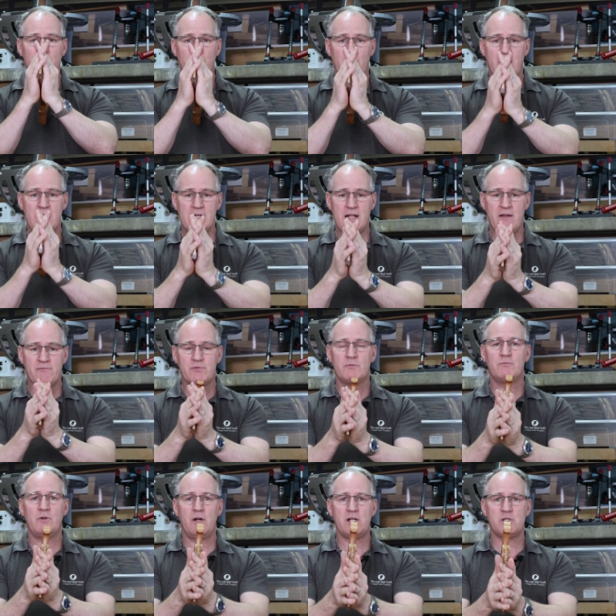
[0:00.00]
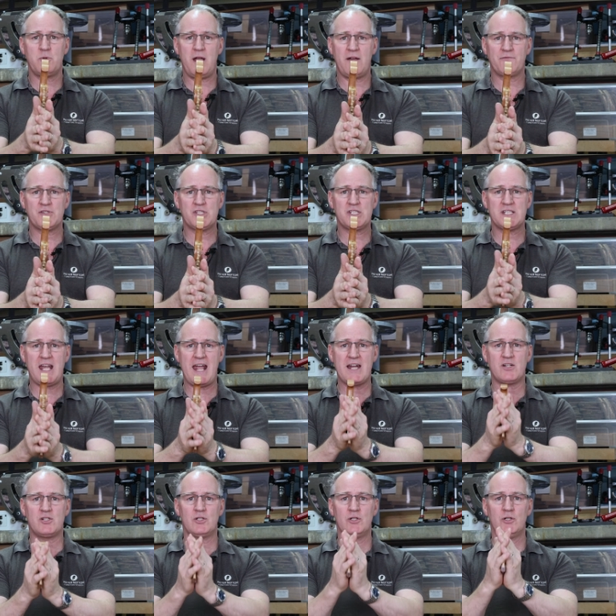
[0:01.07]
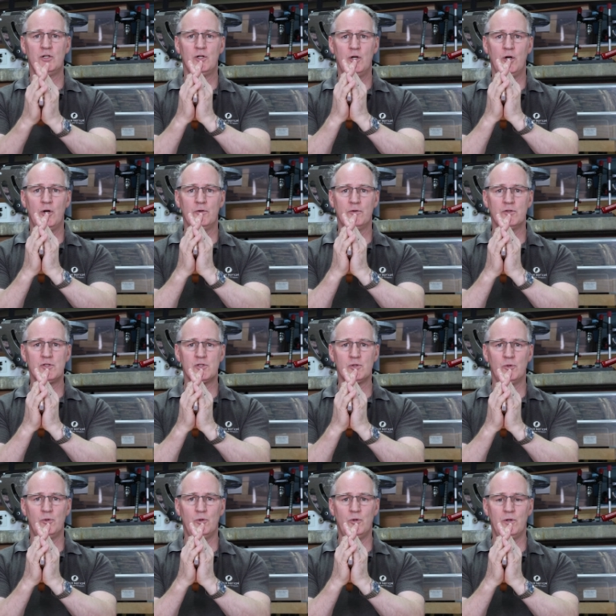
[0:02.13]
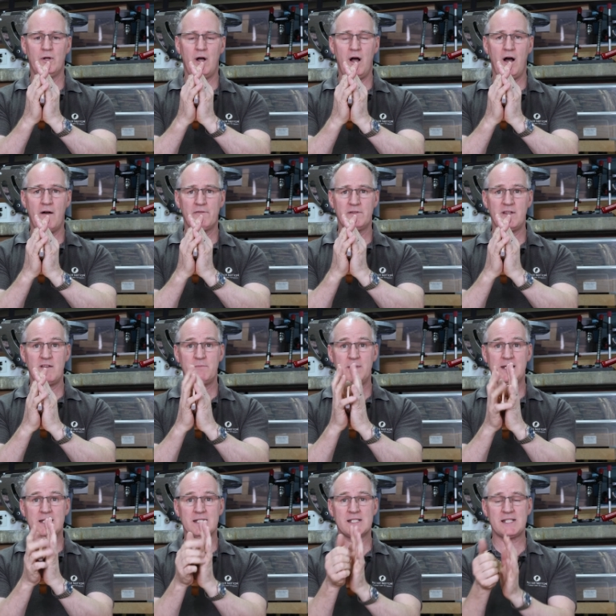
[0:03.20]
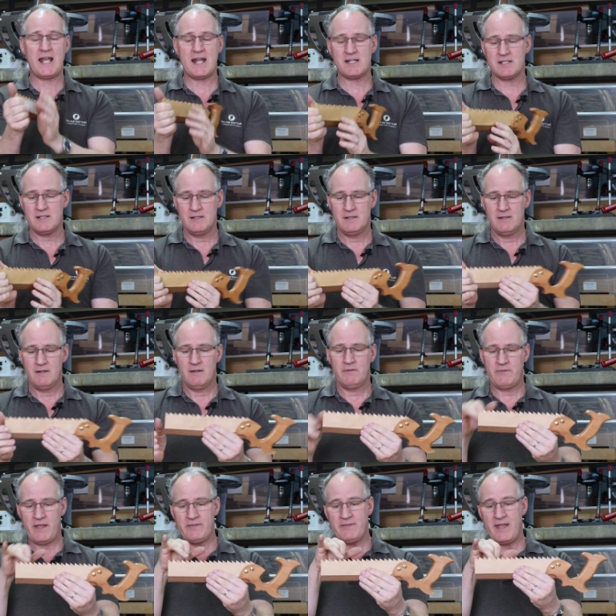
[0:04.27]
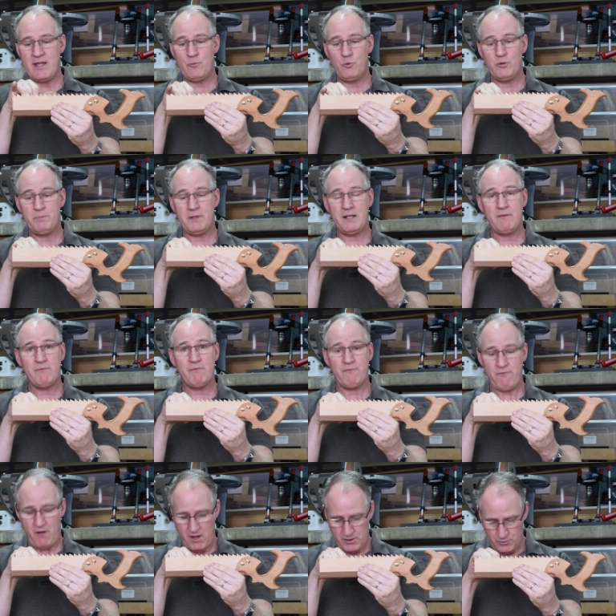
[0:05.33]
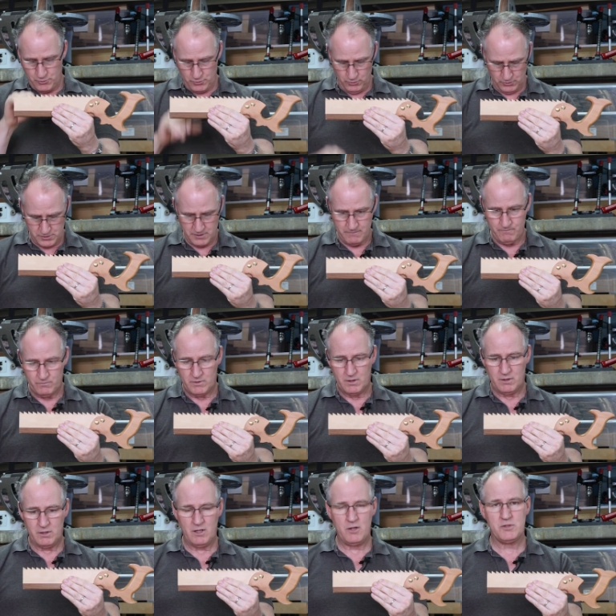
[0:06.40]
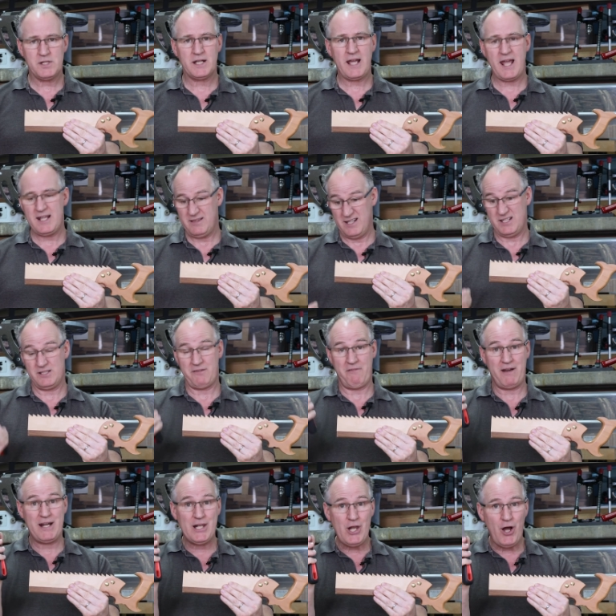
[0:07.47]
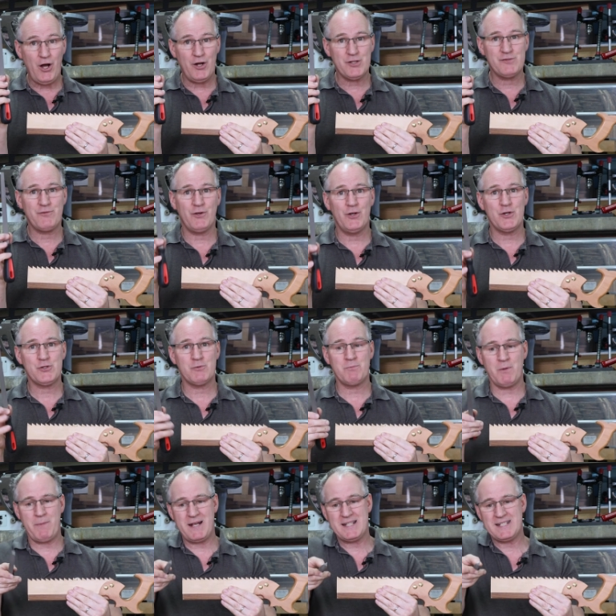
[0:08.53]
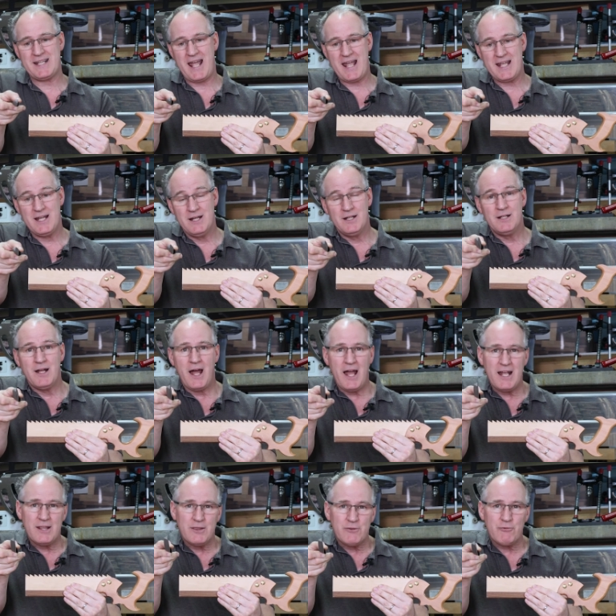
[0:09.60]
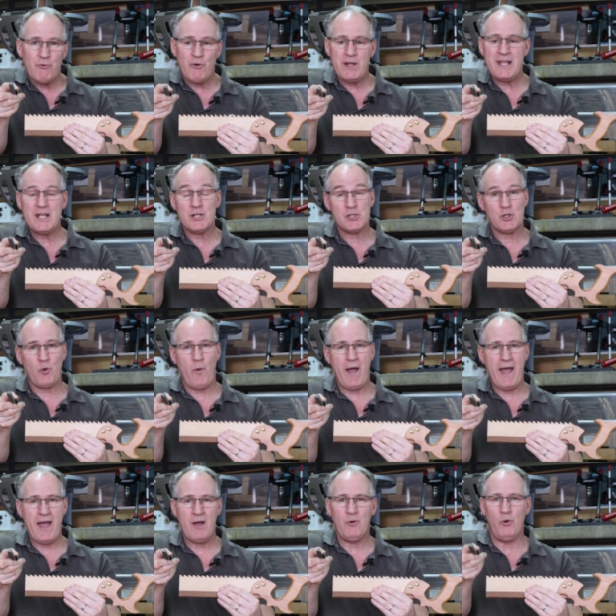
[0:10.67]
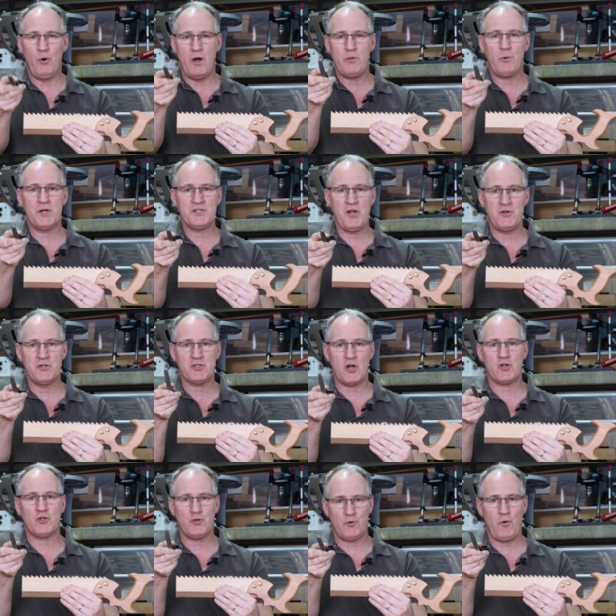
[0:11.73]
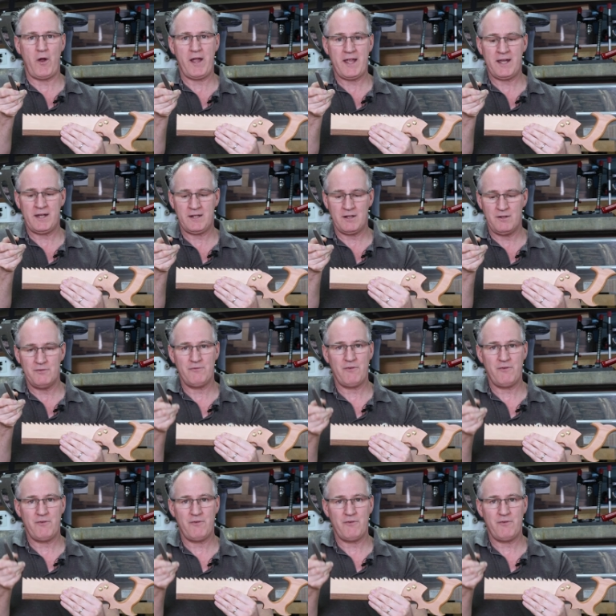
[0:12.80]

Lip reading: and right, so we have set on the saw. After they've been set, then they would be filed using this is a very large version, but basically a 3 square, or otherwise known as a triangular